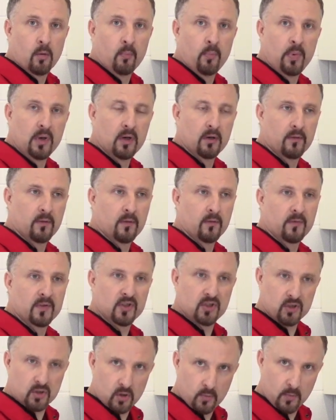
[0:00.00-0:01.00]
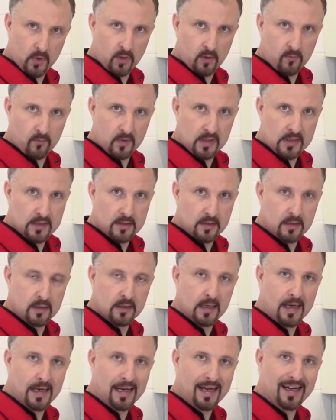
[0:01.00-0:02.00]
But for some unknown
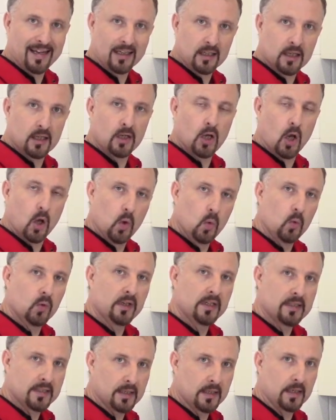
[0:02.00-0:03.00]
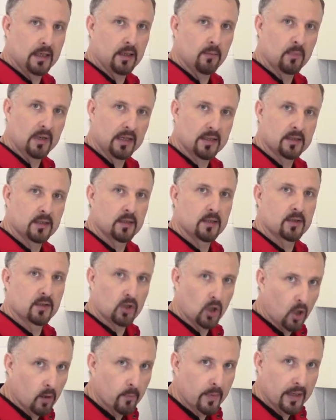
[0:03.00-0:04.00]
reason, I can only see Melissa's
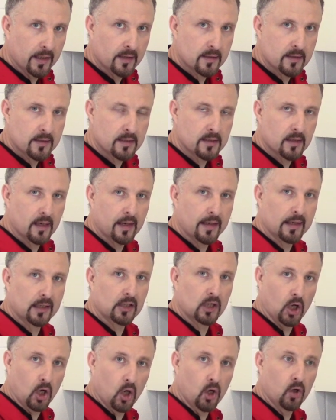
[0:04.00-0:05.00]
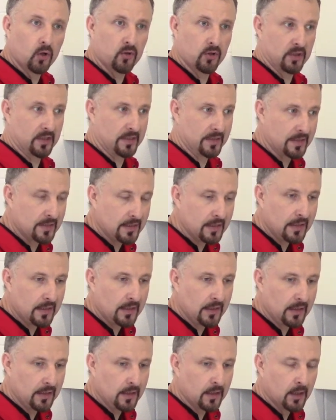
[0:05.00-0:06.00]
comments and I can't
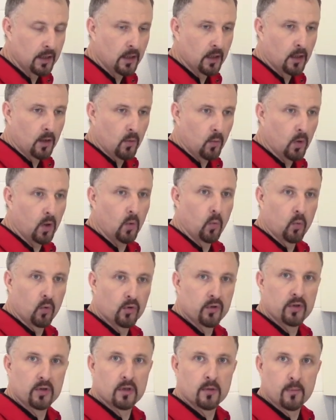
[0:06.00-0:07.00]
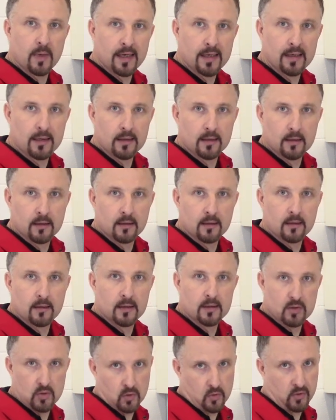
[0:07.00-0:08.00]
see what Wood Domain
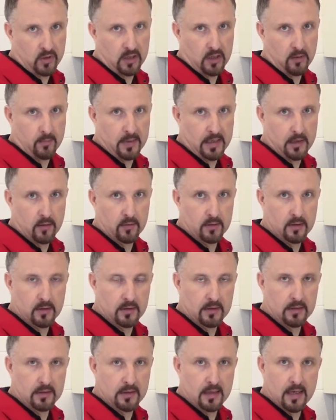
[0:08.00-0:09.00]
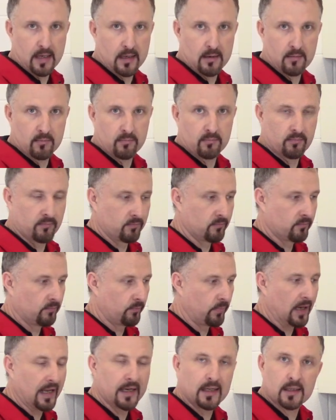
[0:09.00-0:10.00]
is talking about they're
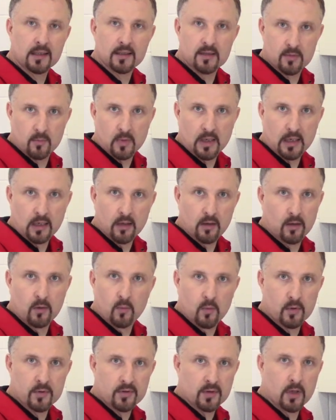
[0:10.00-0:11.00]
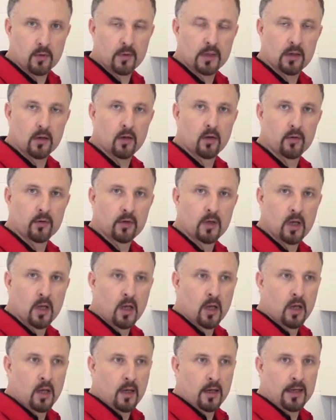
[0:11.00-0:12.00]
blank to me. I don't know what's going on.
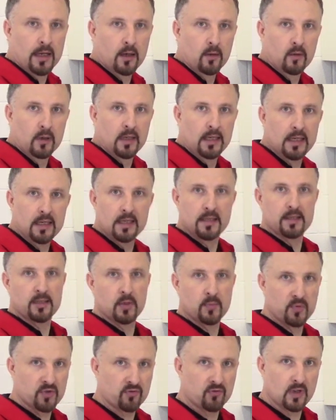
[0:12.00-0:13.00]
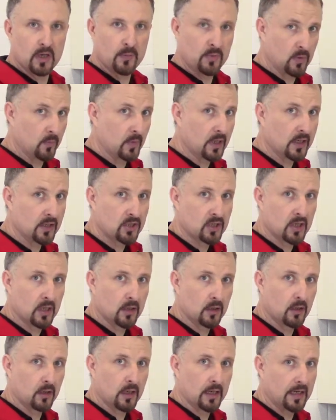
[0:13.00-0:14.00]
Now, he's subscribed to my
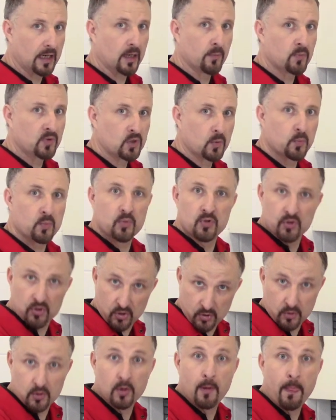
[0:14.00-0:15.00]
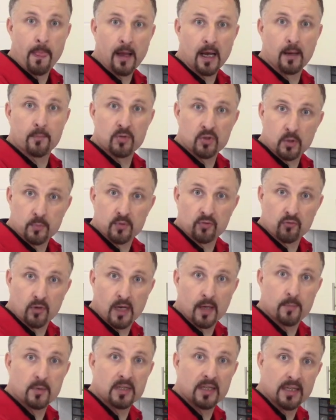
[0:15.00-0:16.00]
channel and I'm, sub I'm
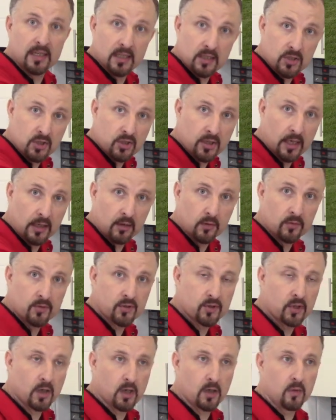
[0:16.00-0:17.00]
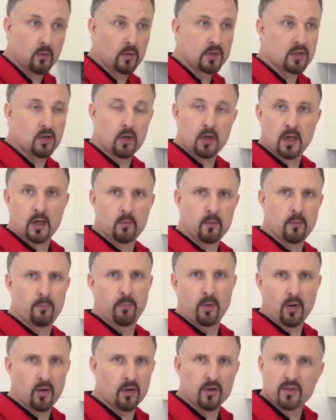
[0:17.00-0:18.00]
subscribed to his channel, so it's not like we're
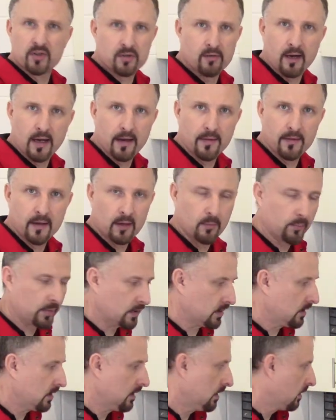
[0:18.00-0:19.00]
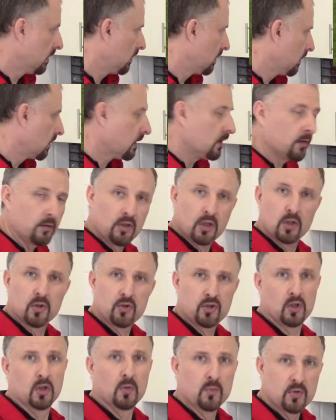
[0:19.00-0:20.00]
blocked or anything, but
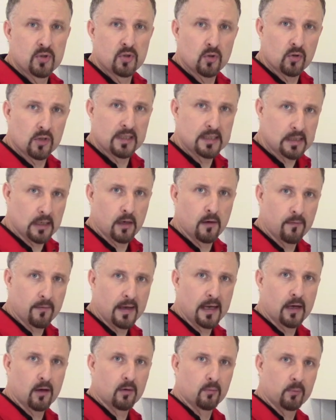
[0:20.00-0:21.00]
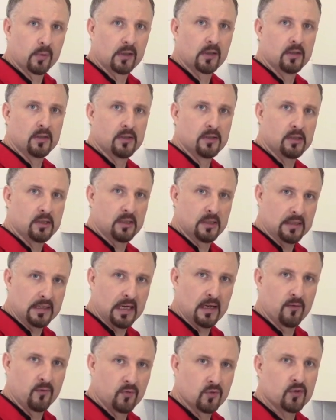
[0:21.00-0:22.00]
YouTube, sort yourself out because it's
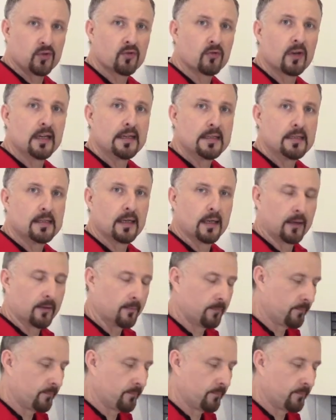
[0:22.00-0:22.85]
getting frustrating.